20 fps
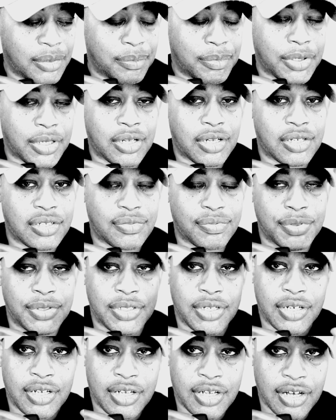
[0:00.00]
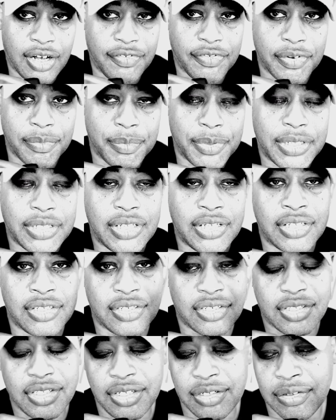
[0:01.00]
because when the government
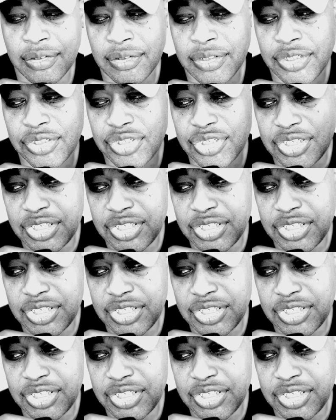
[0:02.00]
instilled this